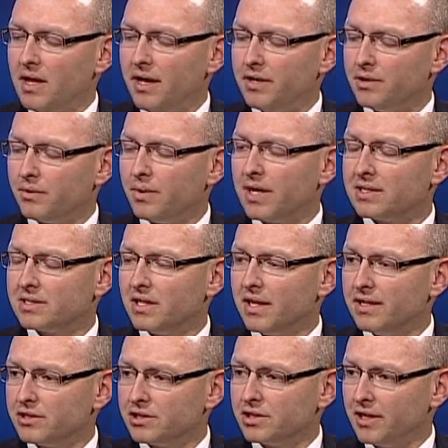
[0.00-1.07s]
It directs the
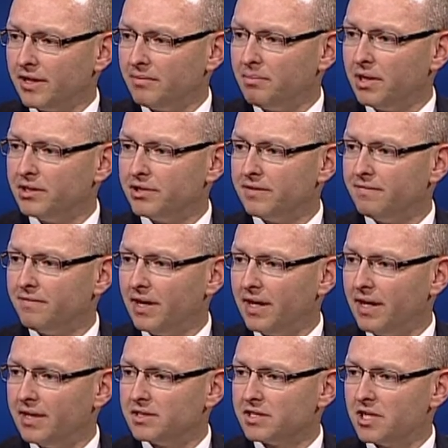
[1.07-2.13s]
Legislative Budget and
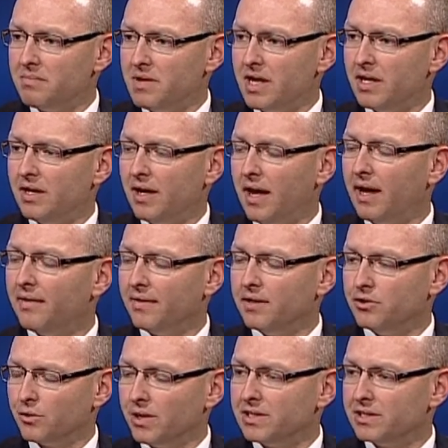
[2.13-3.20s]
Finance Committee and the
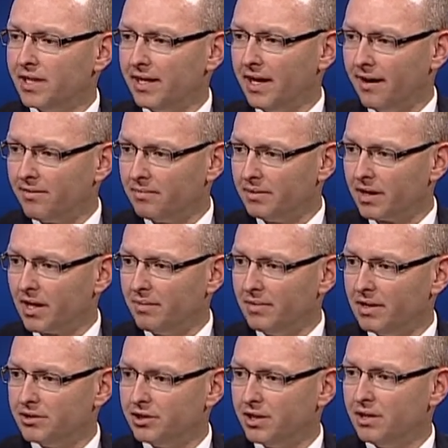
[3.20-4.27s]
Joint State Government
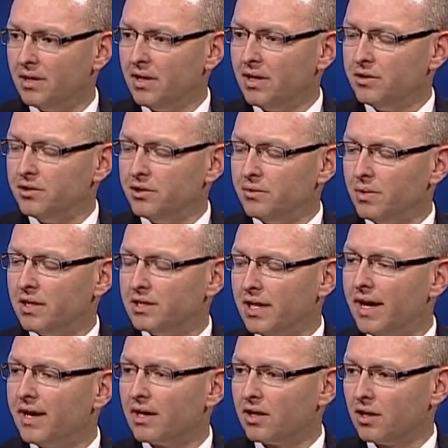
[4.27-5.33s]
Commission to
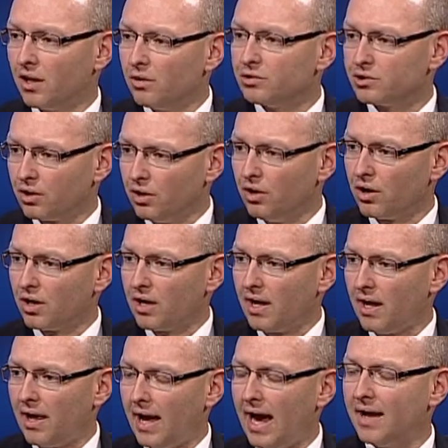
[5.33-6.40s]
take a close look
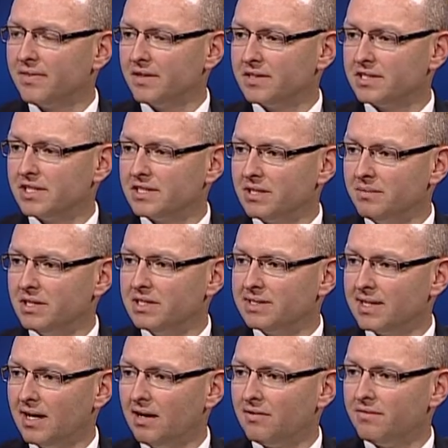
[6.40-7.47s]
at the system
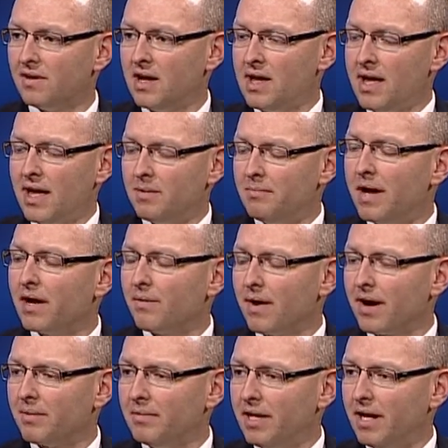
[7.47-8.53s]
itself and make
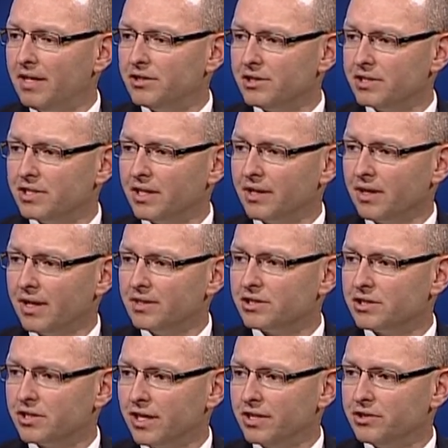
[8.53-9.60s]
recommendations to the
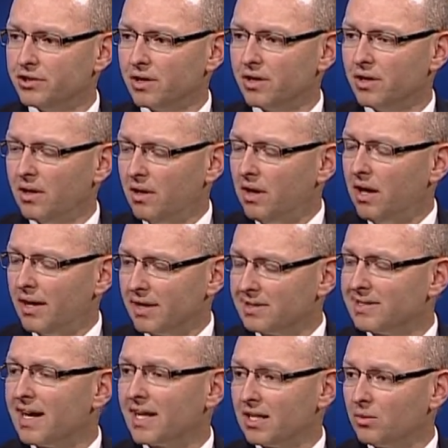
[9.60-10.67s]
legislature on
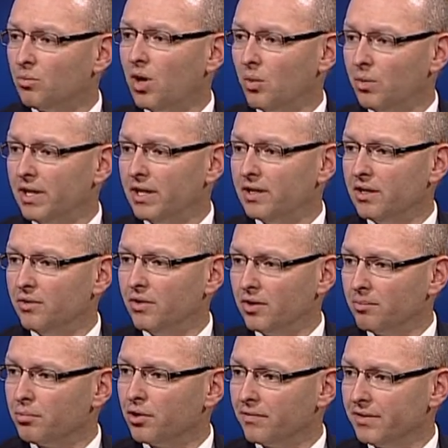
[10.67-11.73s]
exactly what we can do to
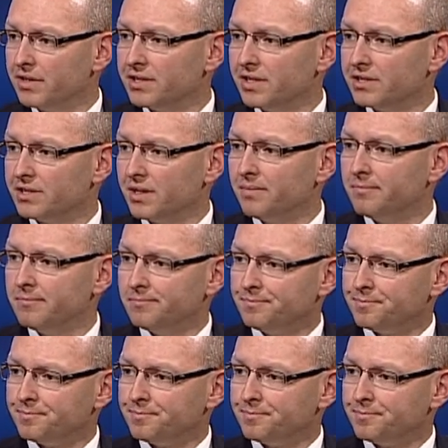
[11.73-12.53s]
improve the system.